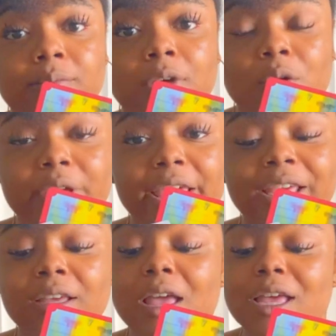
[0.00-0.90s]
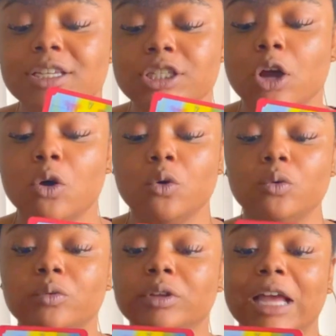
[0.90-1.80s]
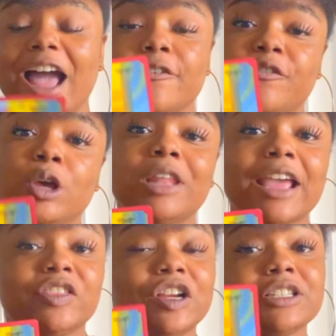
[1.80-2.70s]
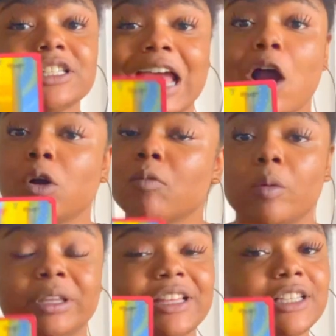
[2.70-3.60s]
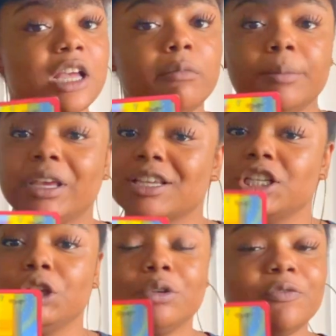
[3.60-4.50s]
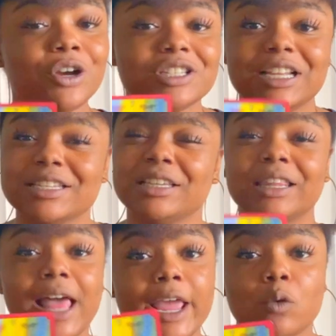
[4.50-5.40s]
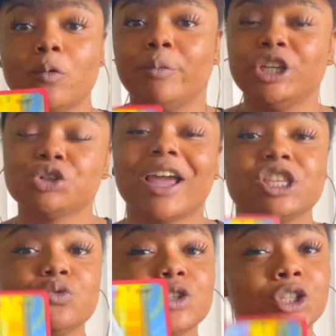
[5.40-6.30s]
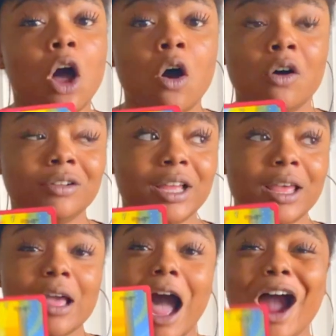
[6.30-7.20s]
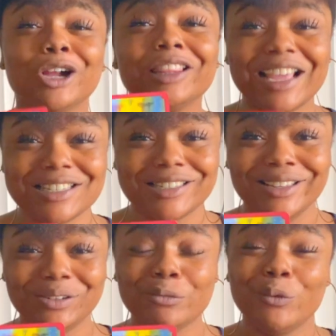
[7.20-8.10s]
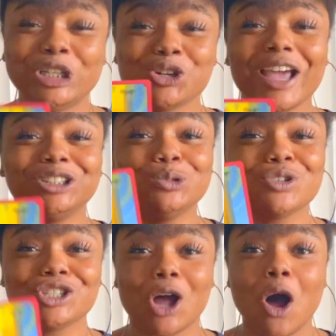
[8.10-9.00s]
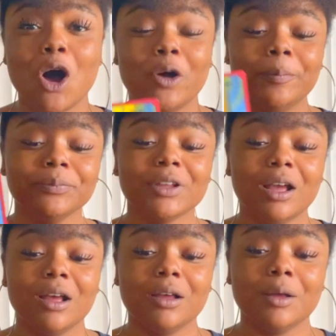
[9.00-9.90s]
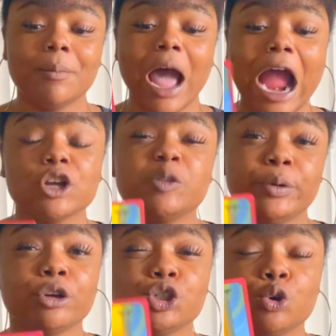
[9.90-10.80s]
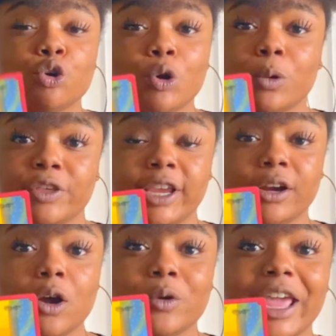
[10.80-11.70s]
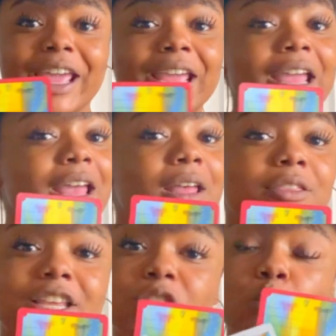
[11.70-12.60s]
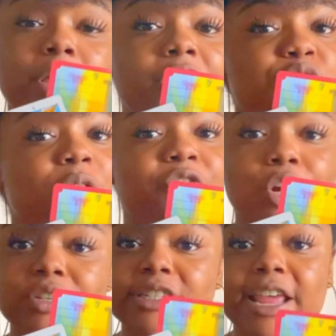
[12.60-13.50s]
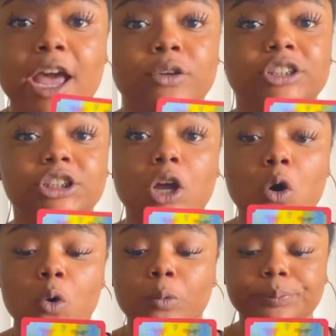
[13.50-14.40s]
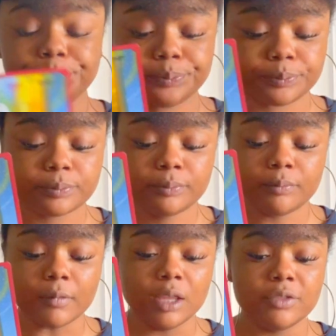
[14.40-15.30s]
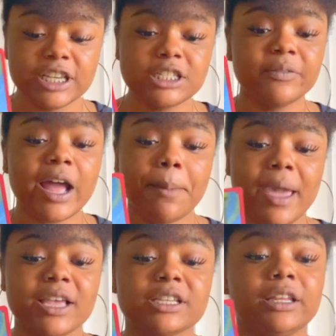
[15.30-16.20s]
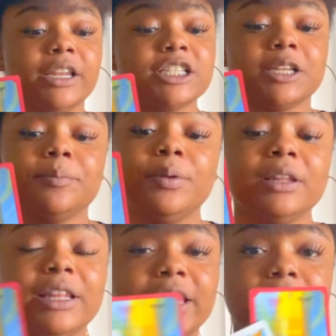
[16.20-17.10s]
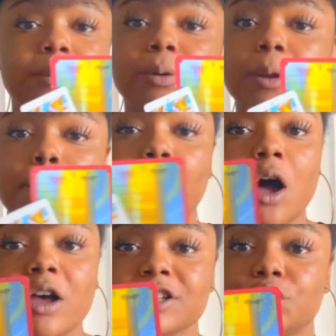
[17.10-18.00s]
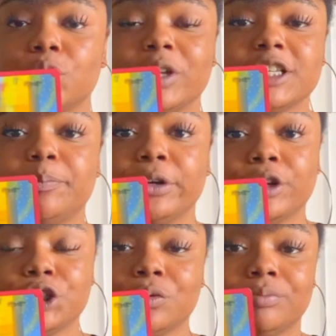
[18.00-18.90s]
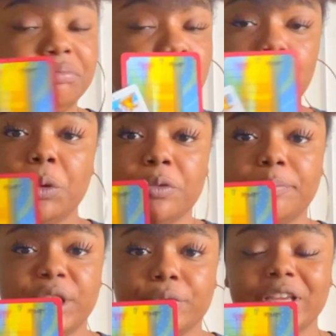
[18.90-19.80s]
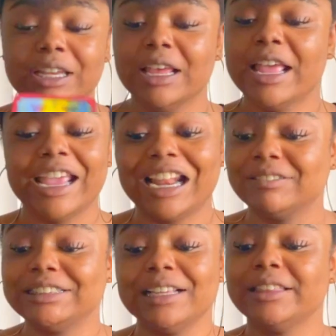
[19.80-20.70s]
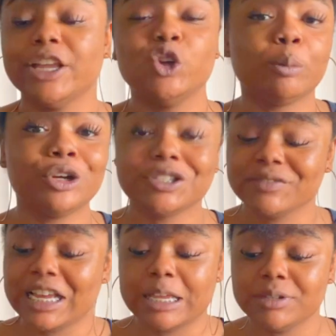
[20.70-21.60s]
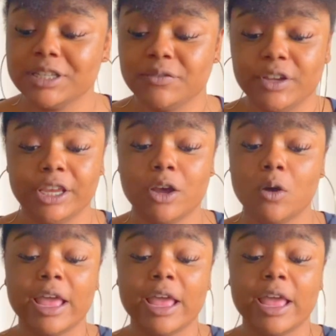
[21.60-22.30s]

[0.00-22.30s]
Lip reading: Okay. So I feel like there's a Tower moment that's coming because the universe doesn't like when we try to stall our lesson, when we try to stall our spiritual growth here. Okay. This wheel is reversed now. So this divine masculine has completely put a pause to his spiritual growth, period. And I've said that numerous of times in this video.